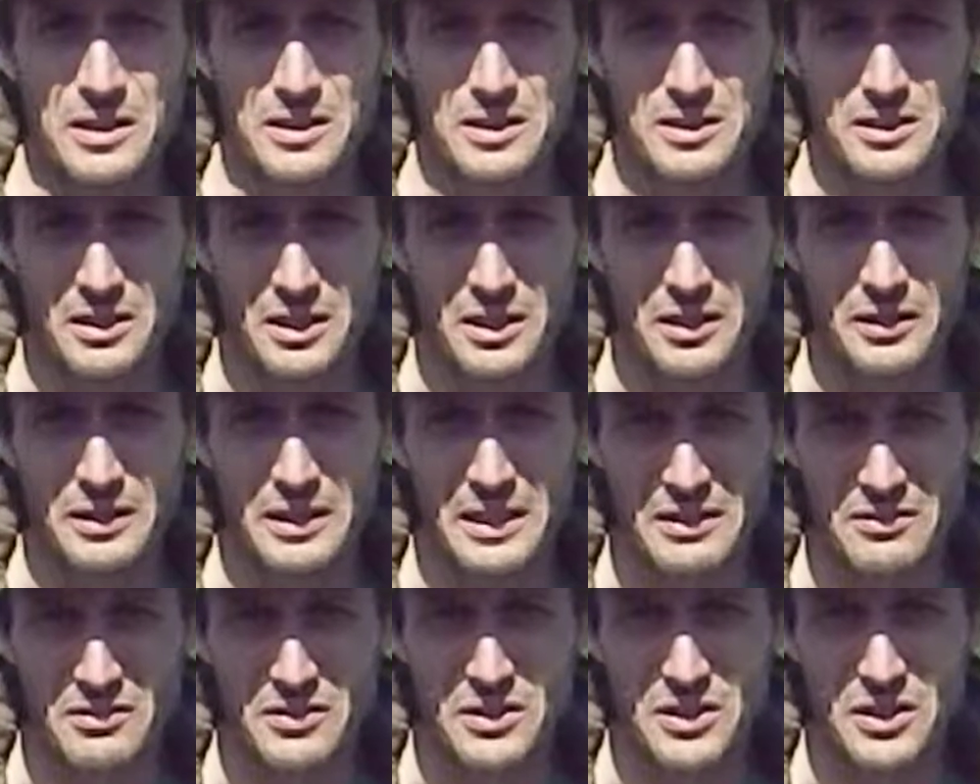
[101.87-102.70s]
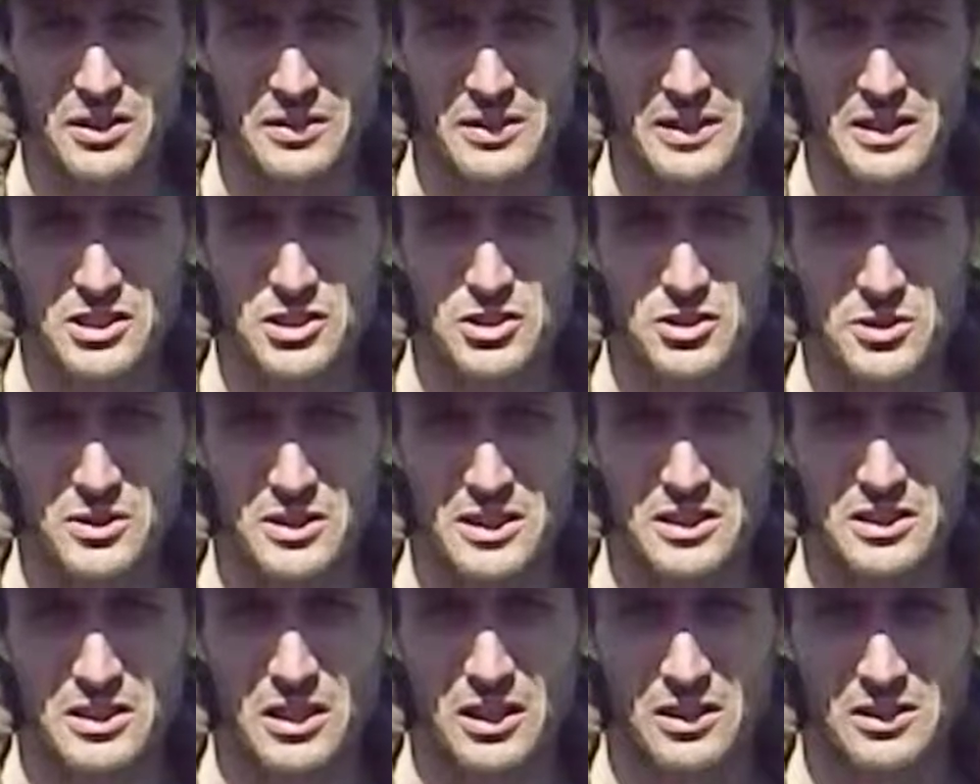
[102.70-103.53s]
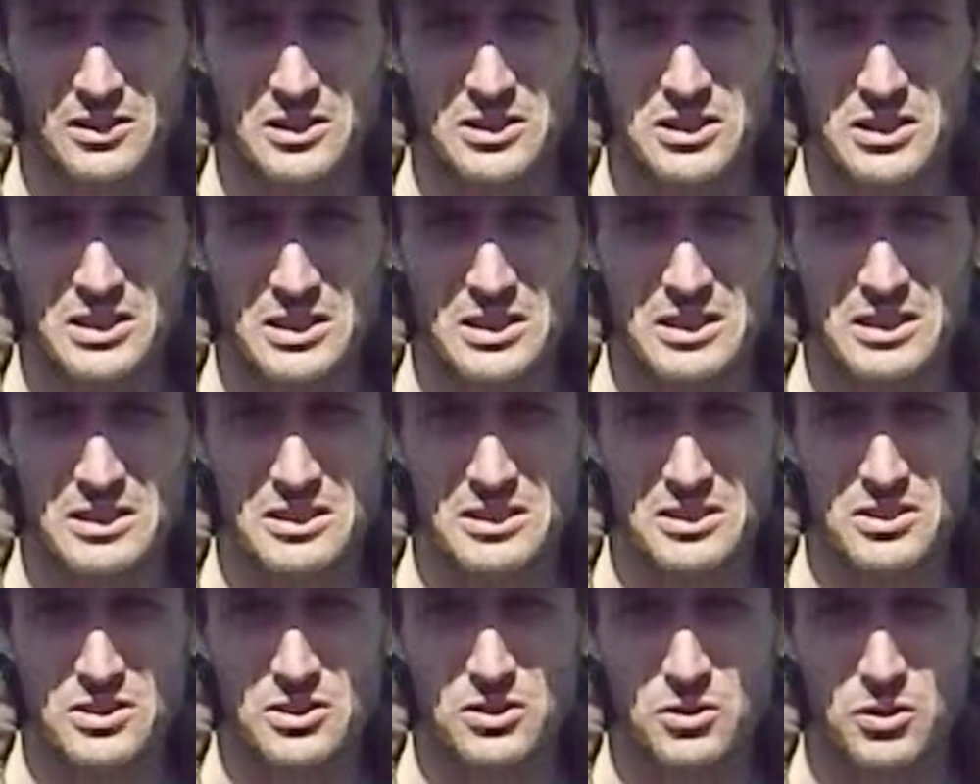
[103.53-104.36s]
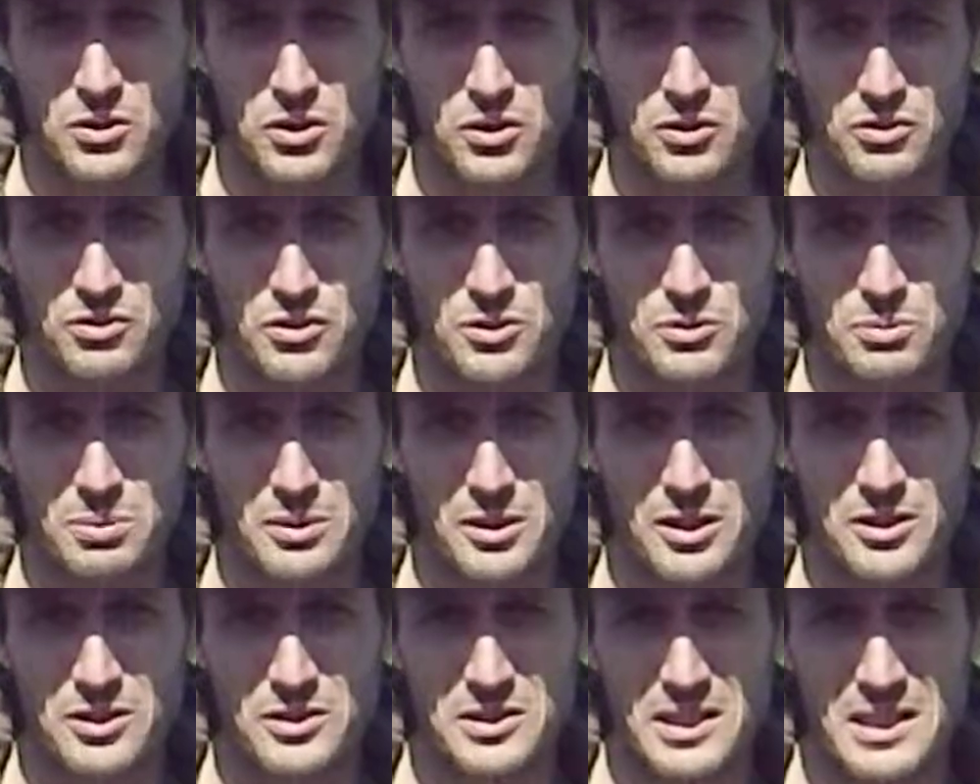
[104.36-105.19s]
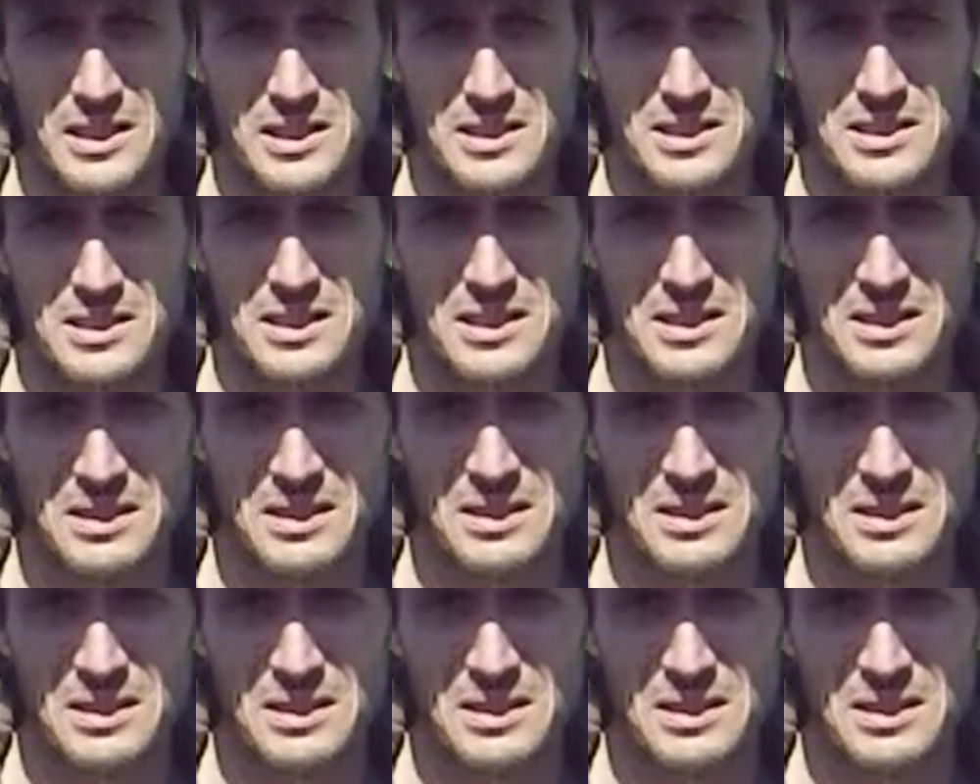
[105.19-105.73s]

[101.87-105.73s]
You know, even though they should acknowledge it, it is a lawful protest.